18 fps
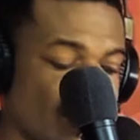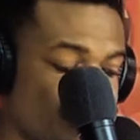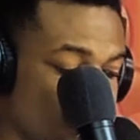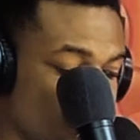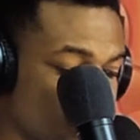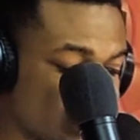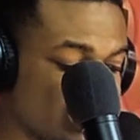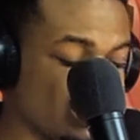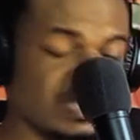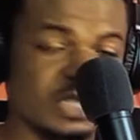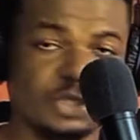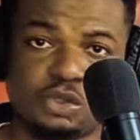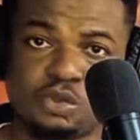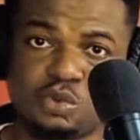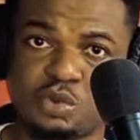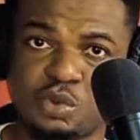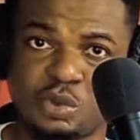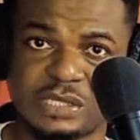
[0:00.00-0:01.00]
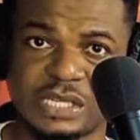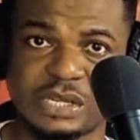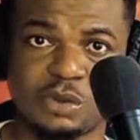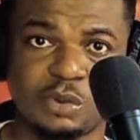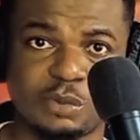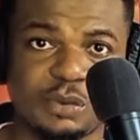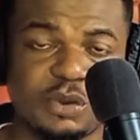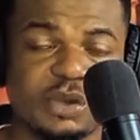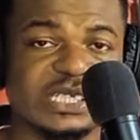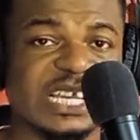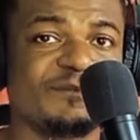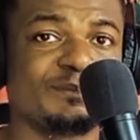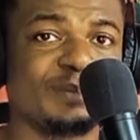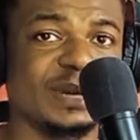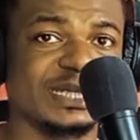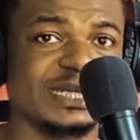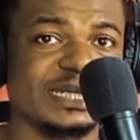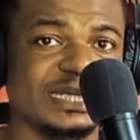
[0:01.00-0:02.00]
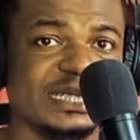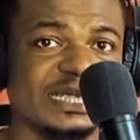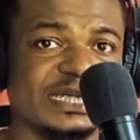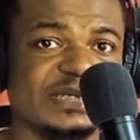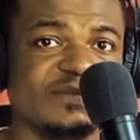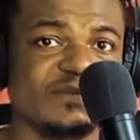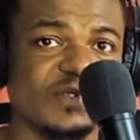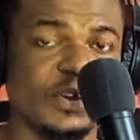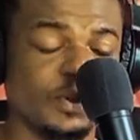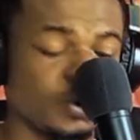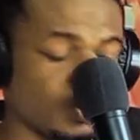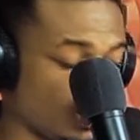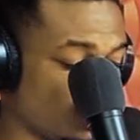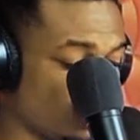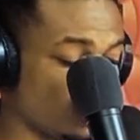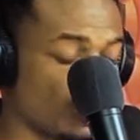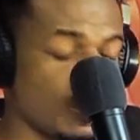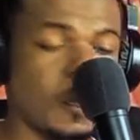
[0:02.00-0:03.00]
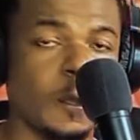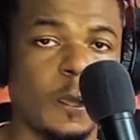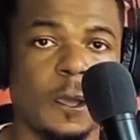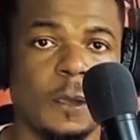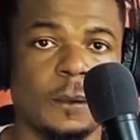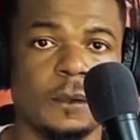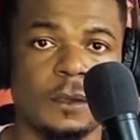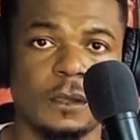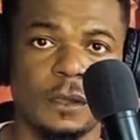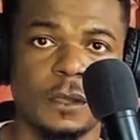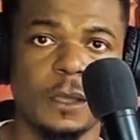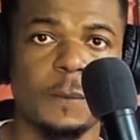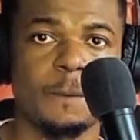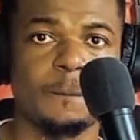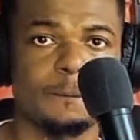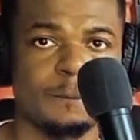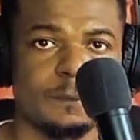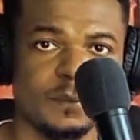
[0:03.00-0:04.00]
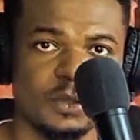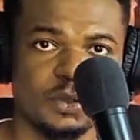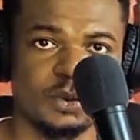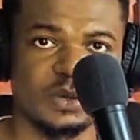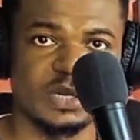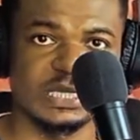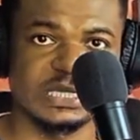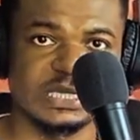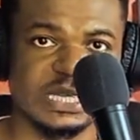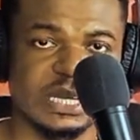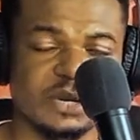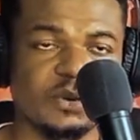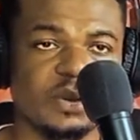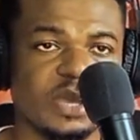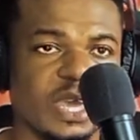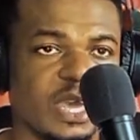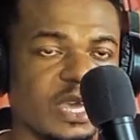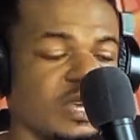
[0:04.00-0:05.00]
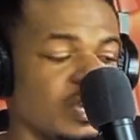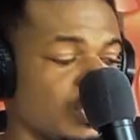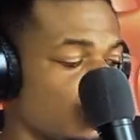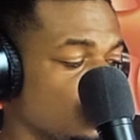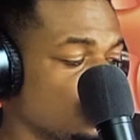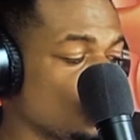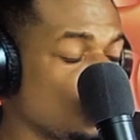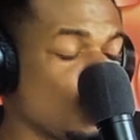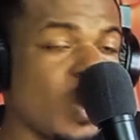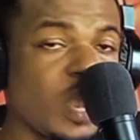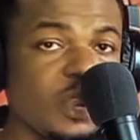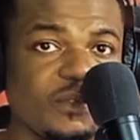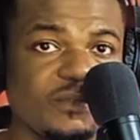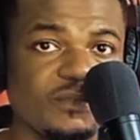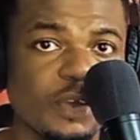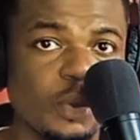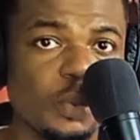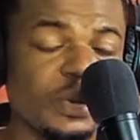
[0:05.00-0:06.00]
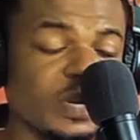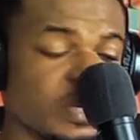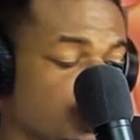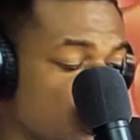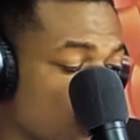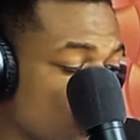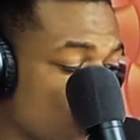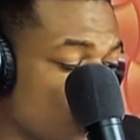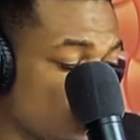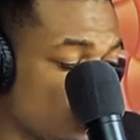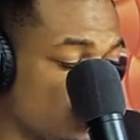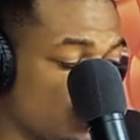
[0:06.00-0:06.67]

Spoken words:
using the 2-note alone because I've practiced it very well. You understand? Okay, so when you've done with the 2-note,